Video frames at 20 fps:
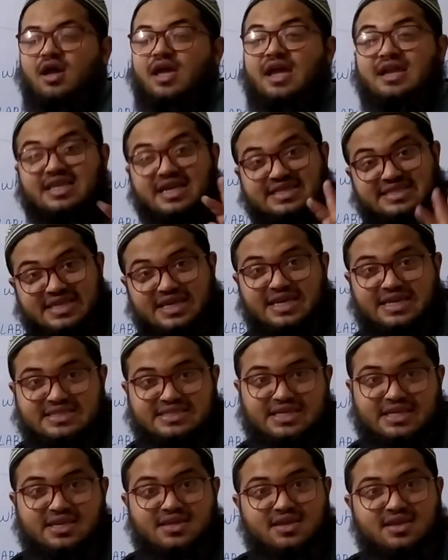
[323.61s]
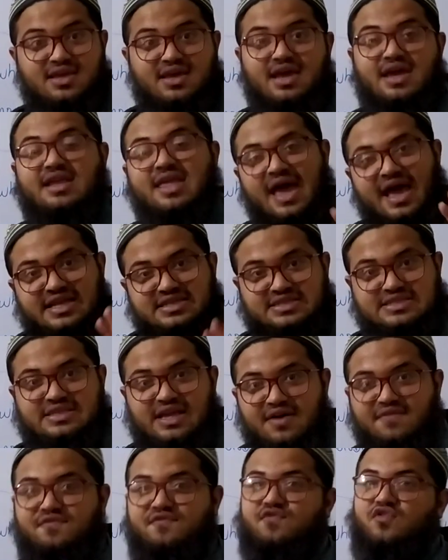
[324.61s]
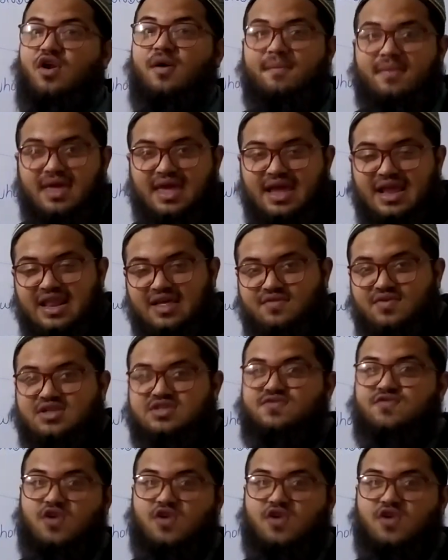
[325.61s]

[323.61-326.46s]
It is easy. It has stuff from A-levels,